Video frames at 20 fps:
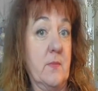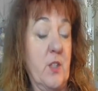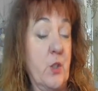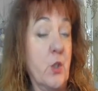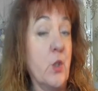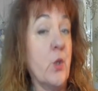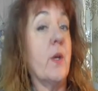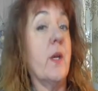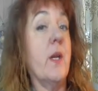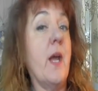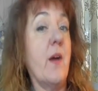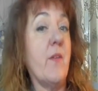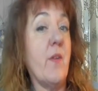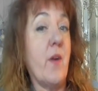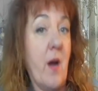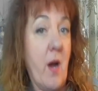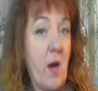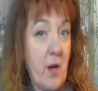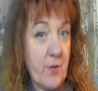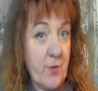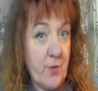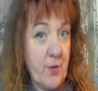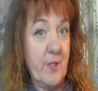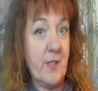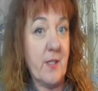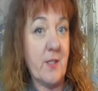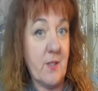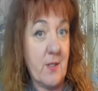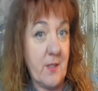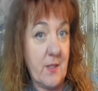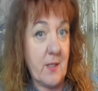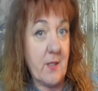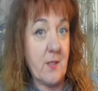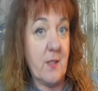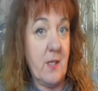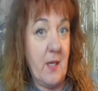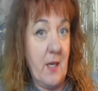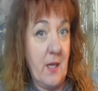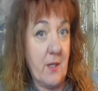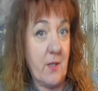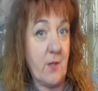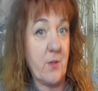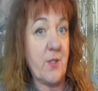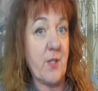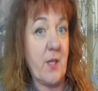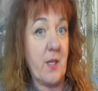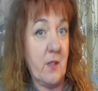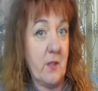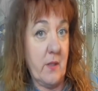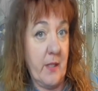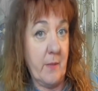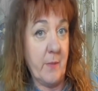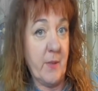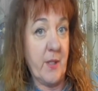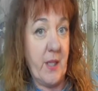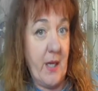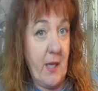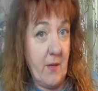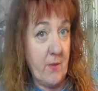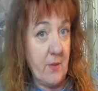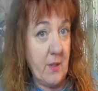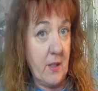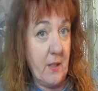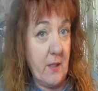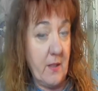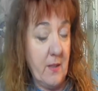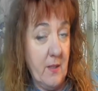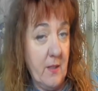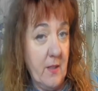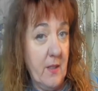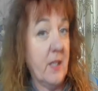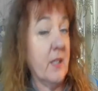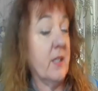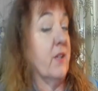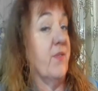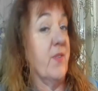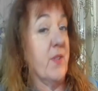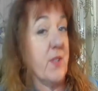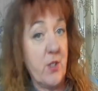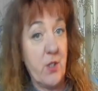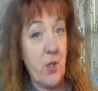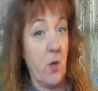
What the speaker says: You can have 160 acres in Klamath County, and if it's